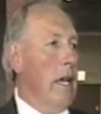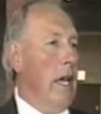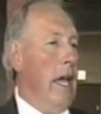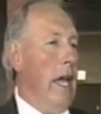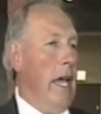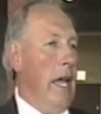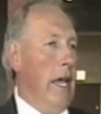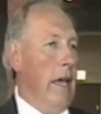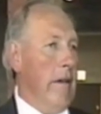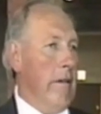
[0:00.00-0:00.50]

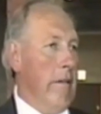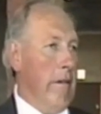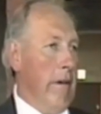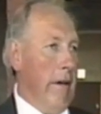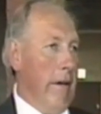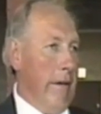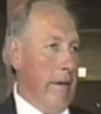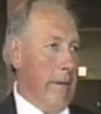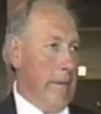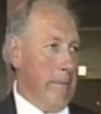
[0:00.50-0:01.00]

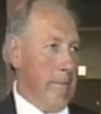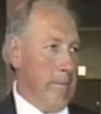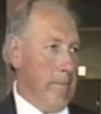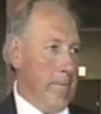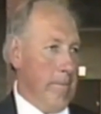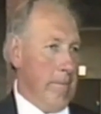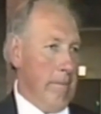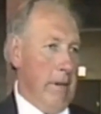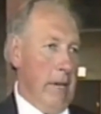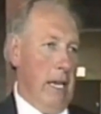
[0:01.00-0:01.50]
And
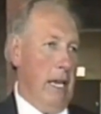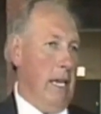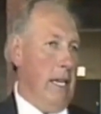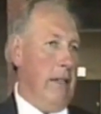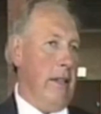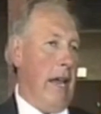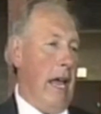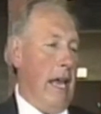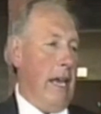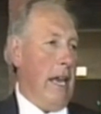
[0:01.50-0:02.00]
he
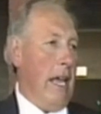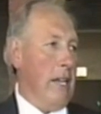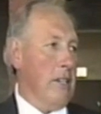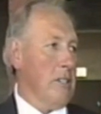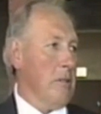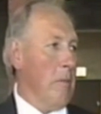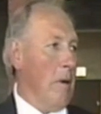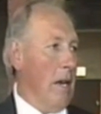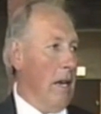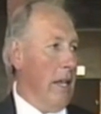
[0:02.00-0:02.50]
either had to
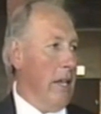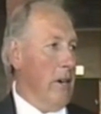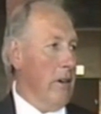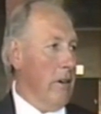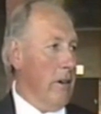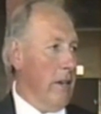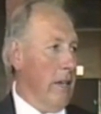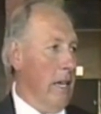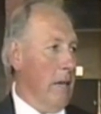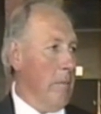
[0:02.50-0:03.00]
answer my
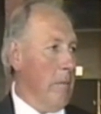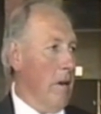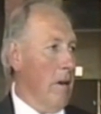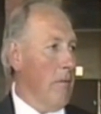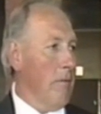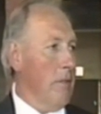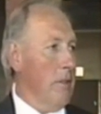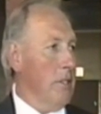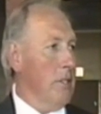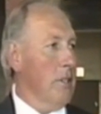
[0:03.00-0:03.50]
letter or kick me
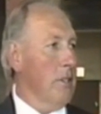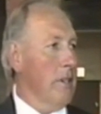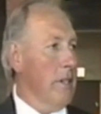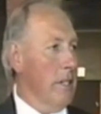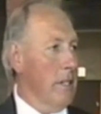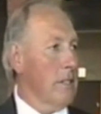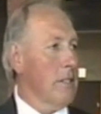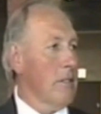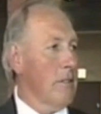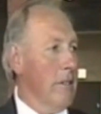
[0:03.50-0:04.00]
off the
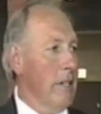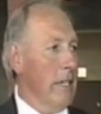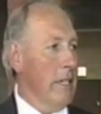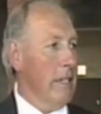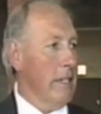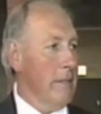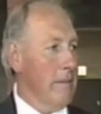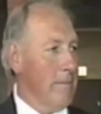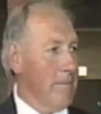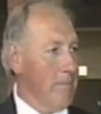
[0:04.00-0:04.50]
jury, and so he
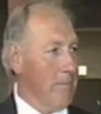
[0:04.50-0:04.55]
did.